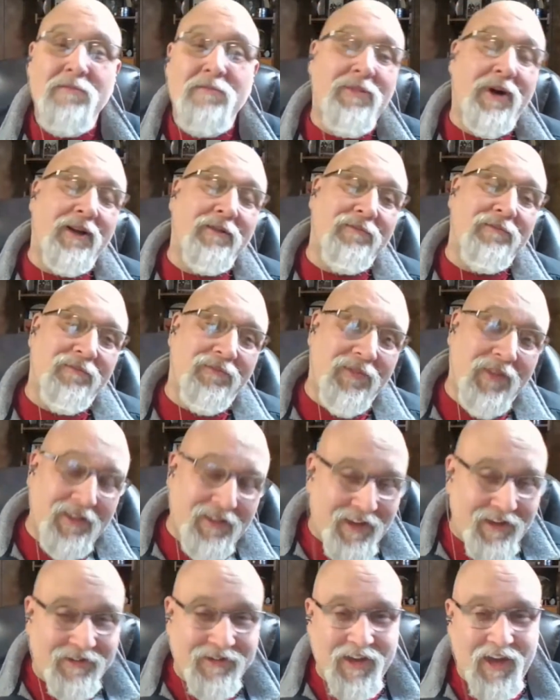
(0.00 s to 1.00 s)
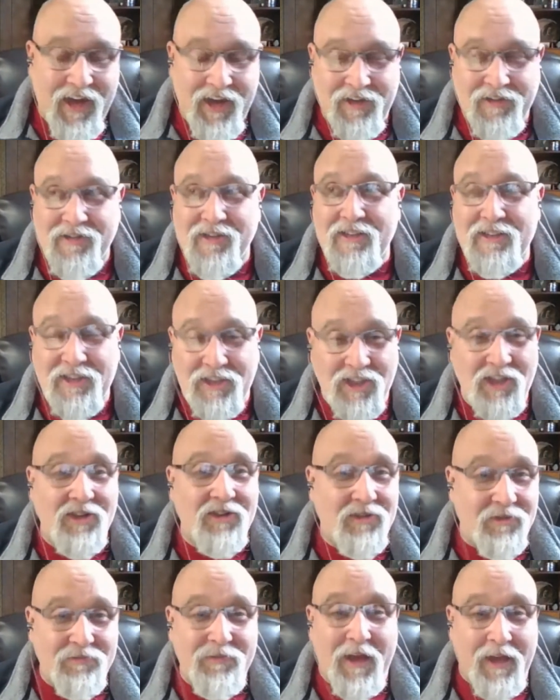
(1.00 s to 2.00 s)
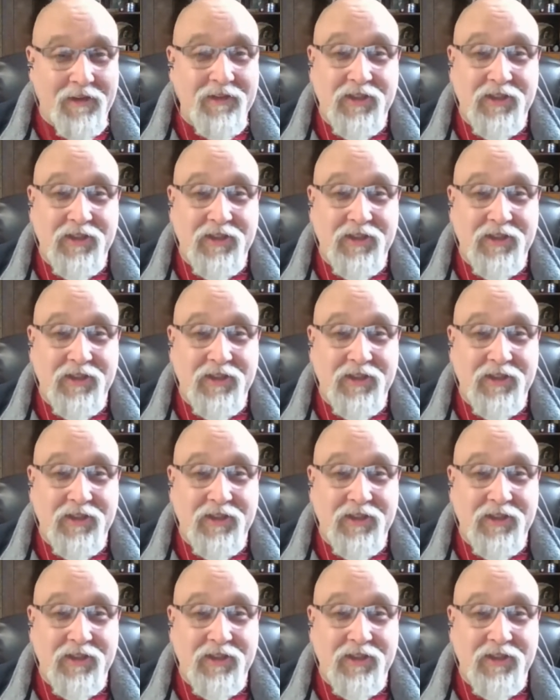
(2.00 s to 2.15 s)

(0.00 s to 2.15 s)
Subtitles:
But in this case, she's